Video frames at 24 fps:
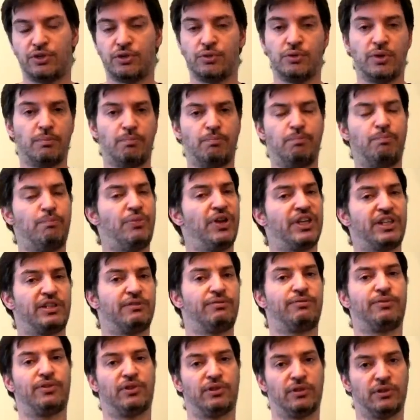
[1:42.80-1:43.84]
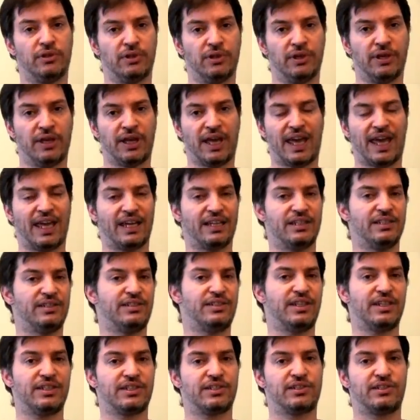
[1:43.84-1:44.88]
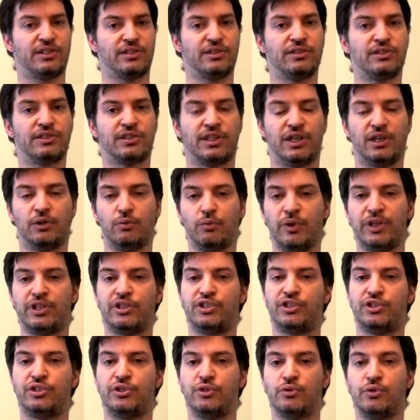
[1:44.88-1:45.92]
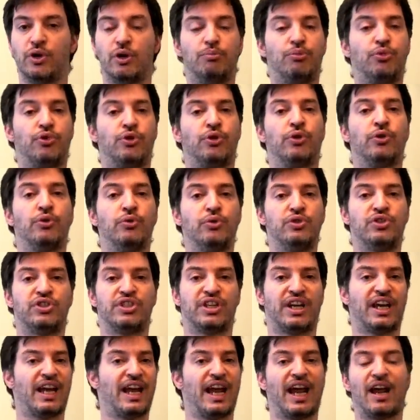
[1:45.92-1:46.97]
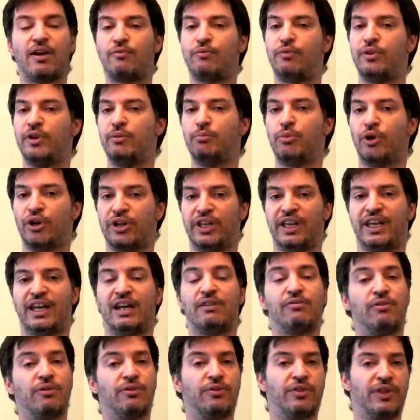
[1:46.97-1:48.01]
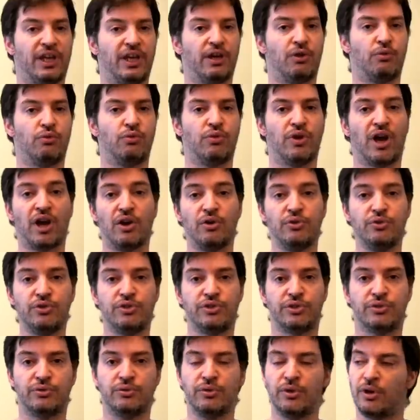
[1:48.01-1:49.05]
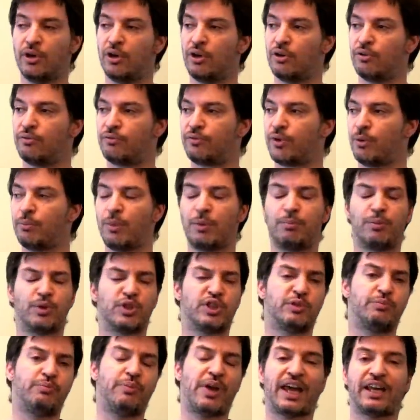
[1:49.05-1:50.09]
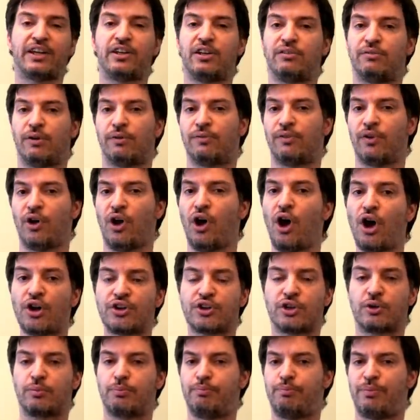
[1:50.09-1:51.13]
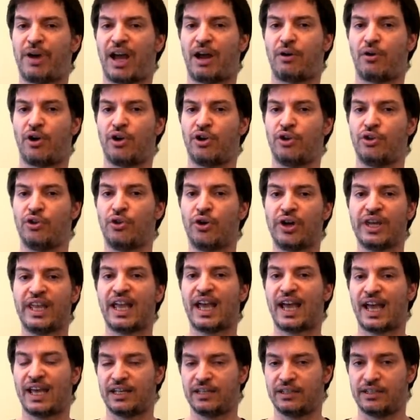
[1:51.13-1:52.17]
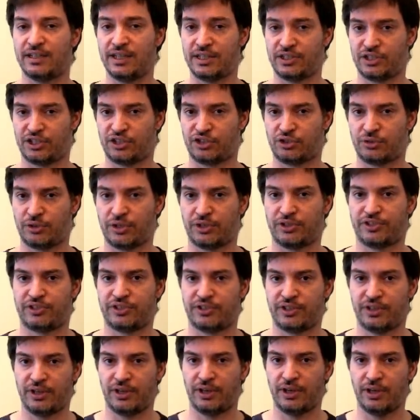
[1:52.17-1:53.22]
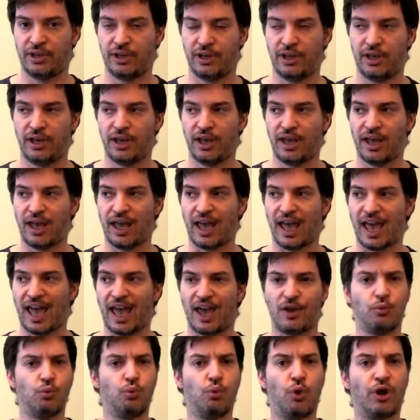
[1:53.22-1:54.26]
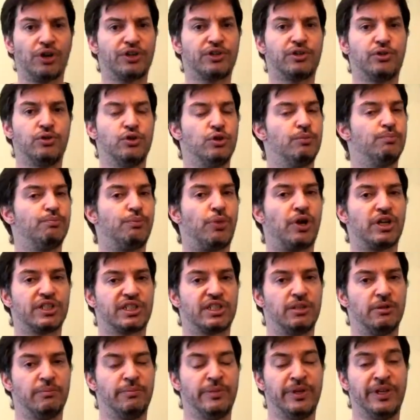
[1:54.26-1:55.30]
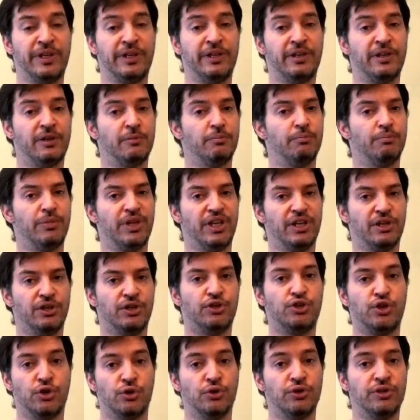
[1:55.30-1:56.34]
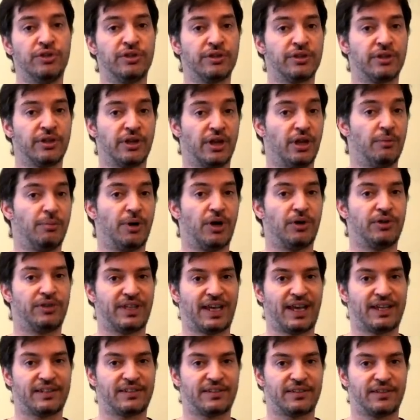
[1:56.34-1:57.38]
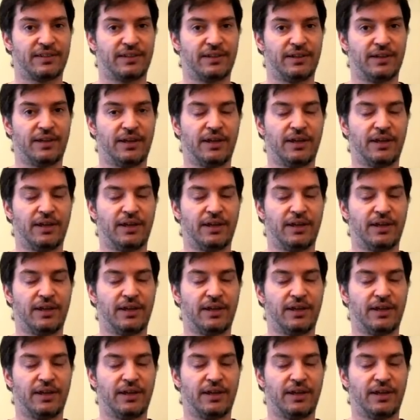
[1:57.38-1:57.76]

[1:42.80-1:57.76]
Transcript: to a pitiful existence in which you approach everybody and everything around you from a perspective of utter paranoia and distrust. And what could possibly be good about that?